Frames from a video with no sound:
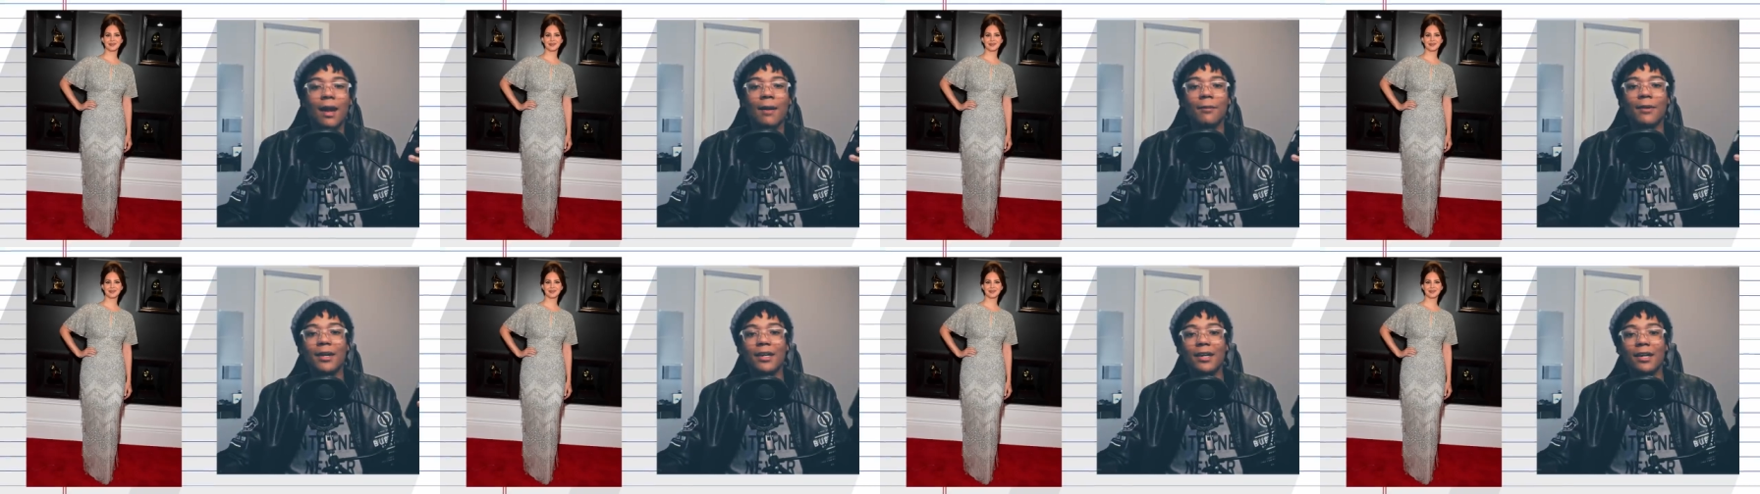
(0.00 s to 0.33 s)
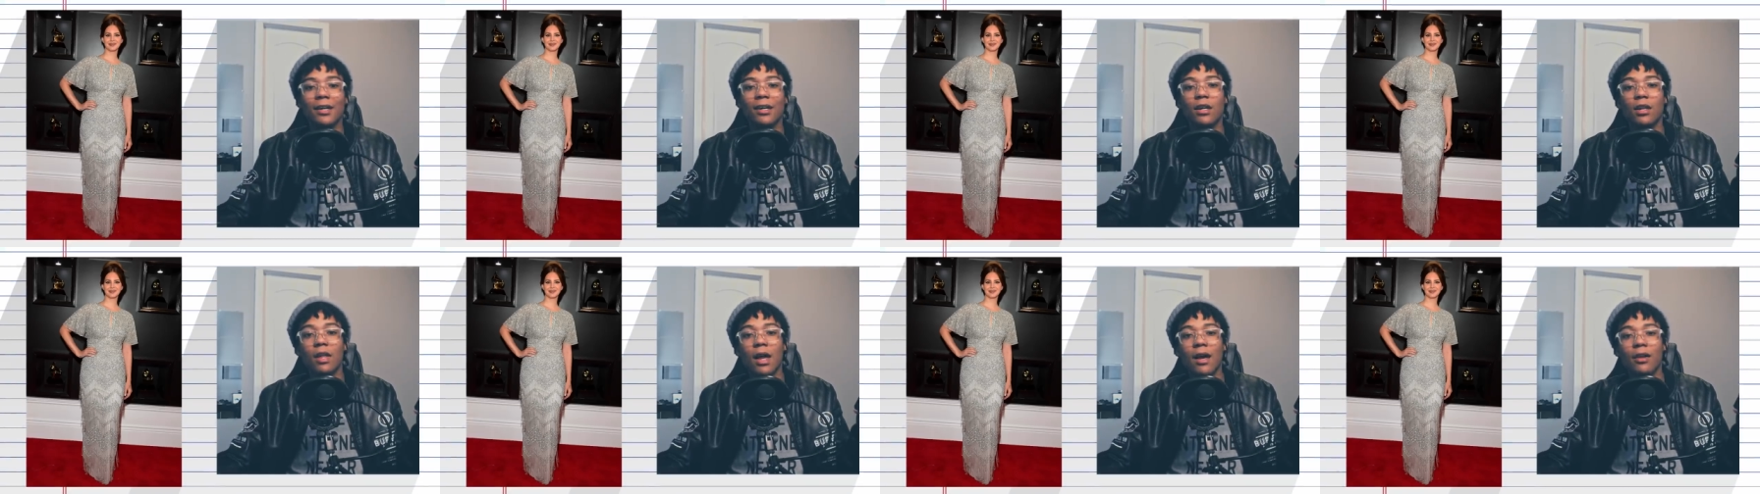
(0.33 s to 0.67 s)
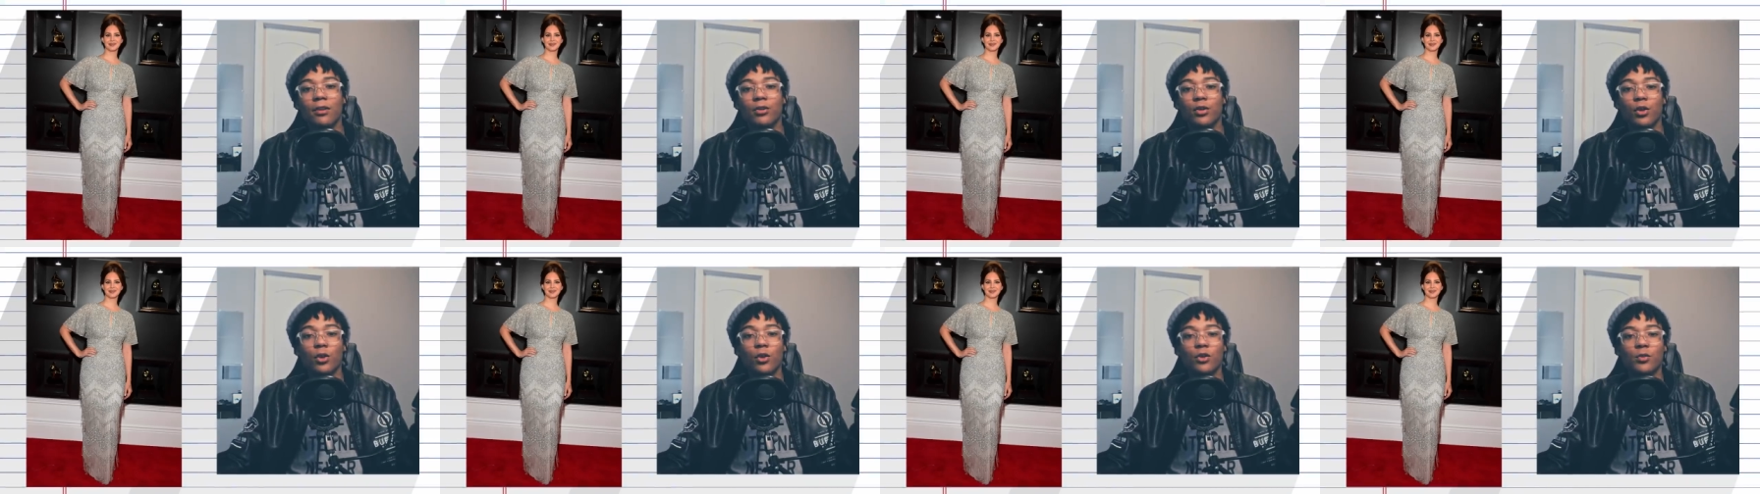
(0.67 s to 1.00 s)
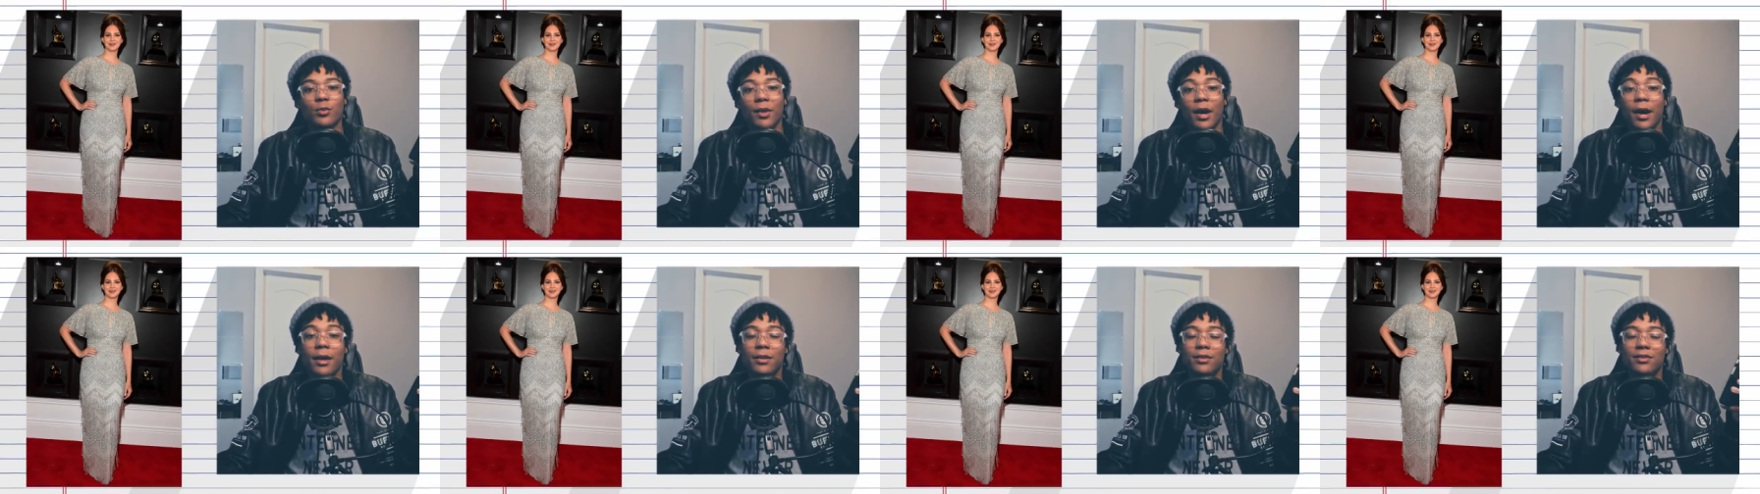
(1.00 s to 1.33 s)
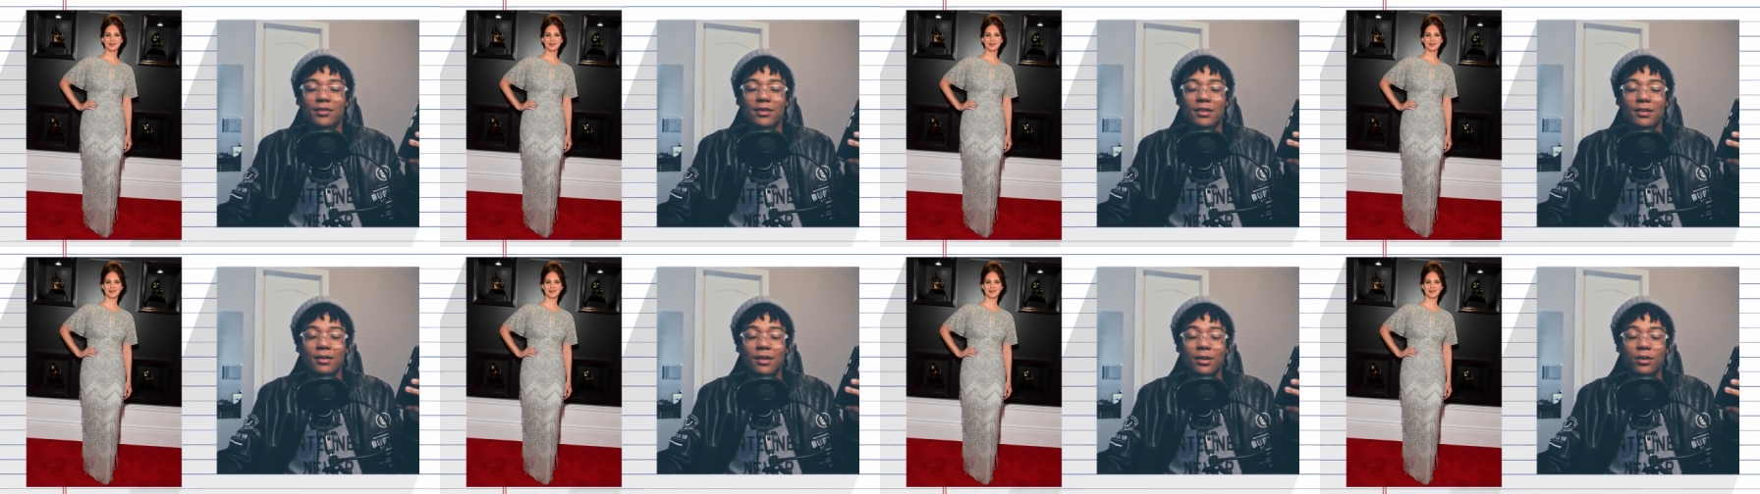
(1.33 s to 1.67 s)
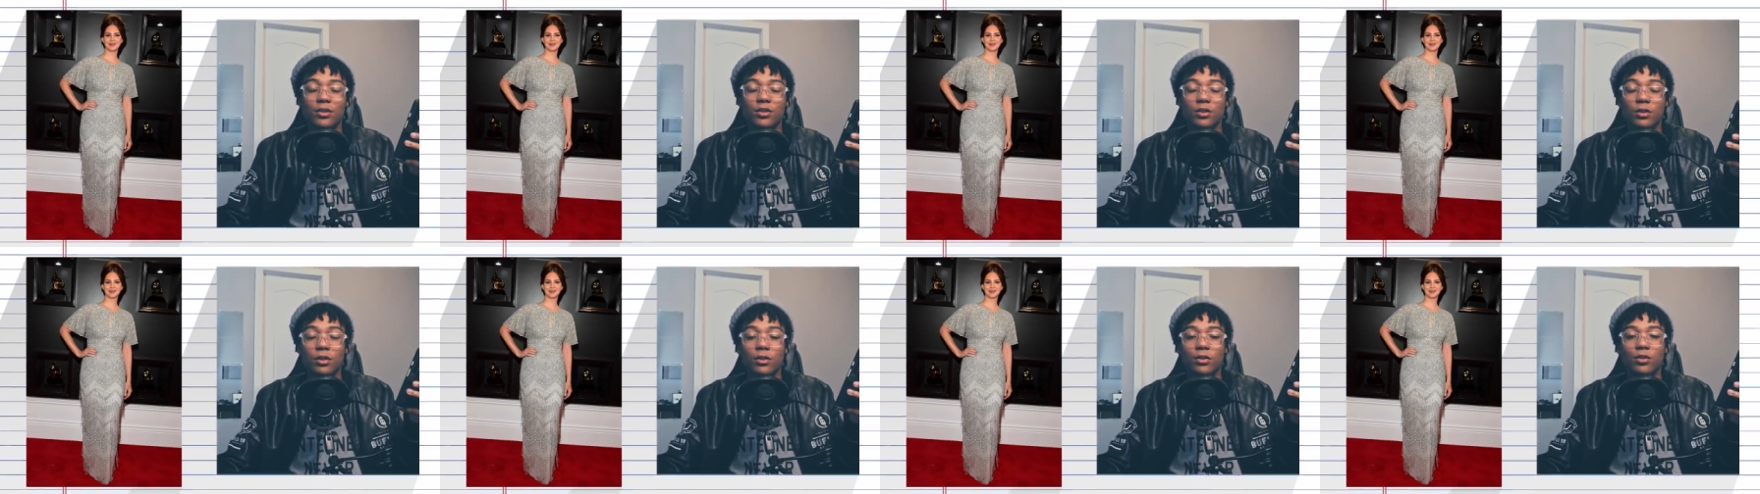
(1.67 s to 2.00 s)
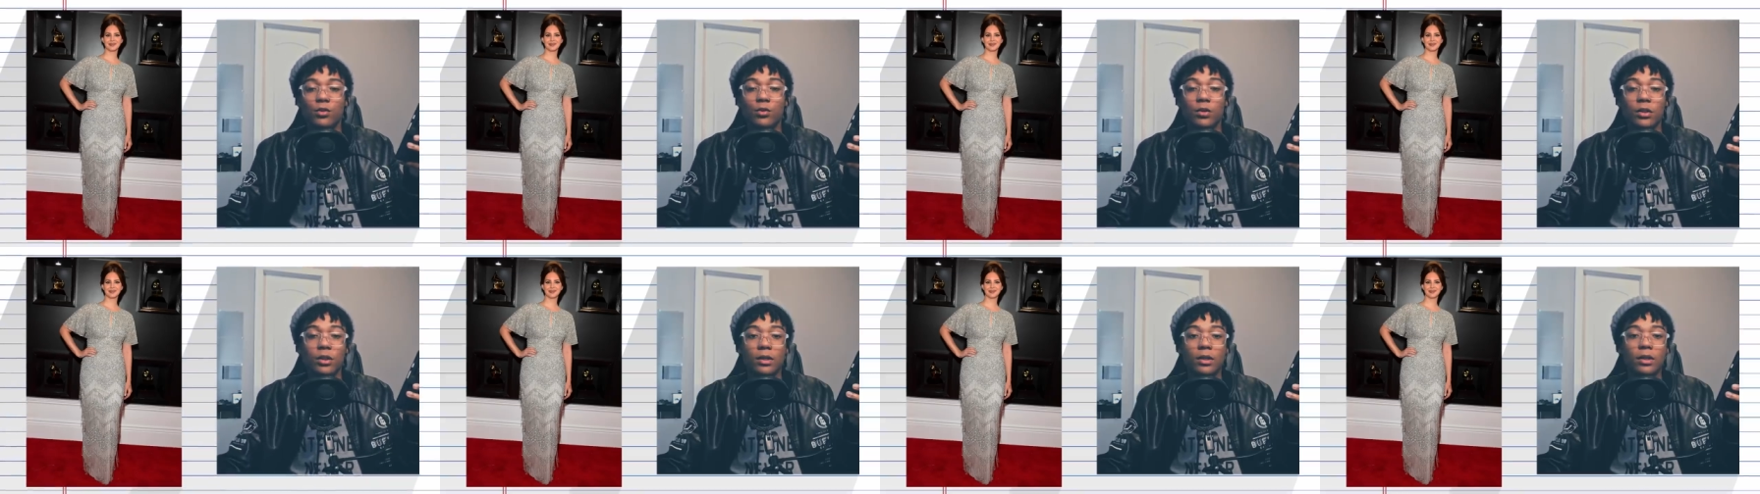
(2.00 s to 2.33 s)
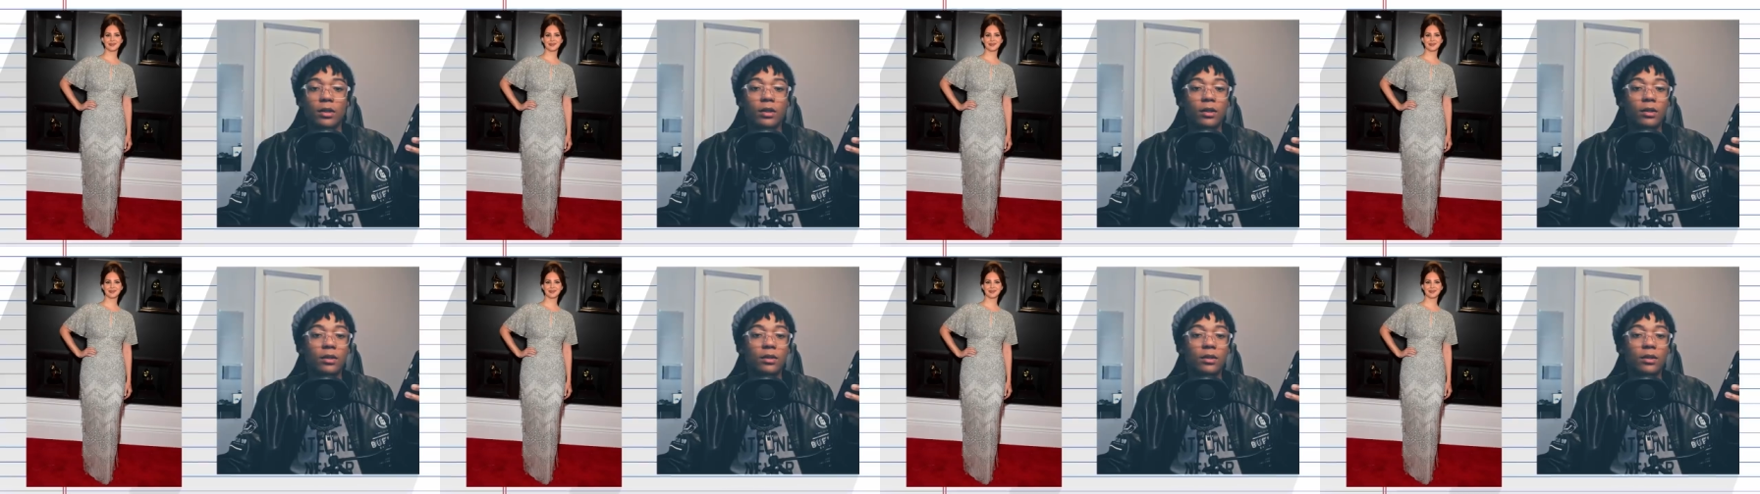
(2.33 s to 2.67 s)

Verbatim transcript: I'm making a lot of jokes, but I honestly think she looks really good.